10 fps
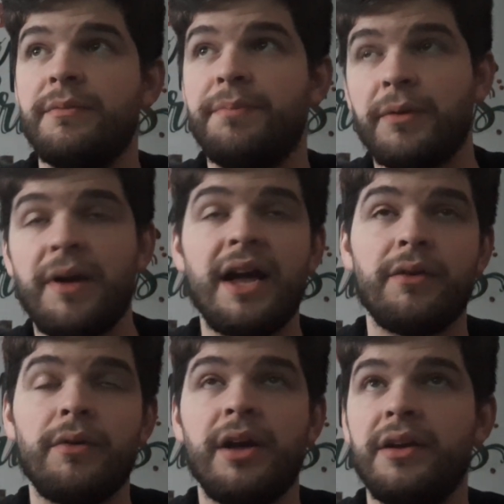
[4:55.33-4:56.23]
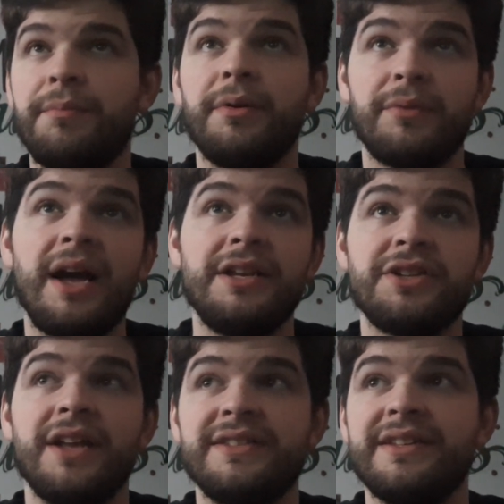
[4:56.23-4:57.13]
But Rian
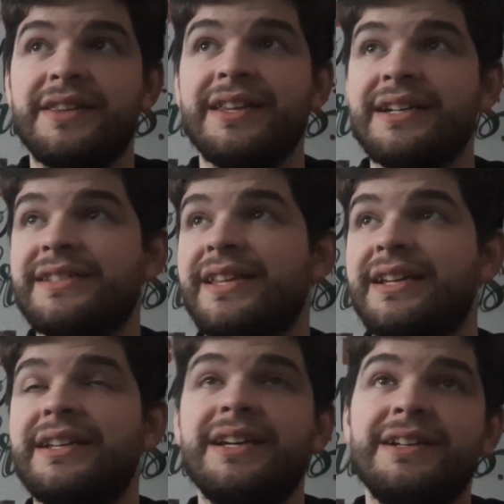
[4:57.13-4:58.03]
Johnson thinks that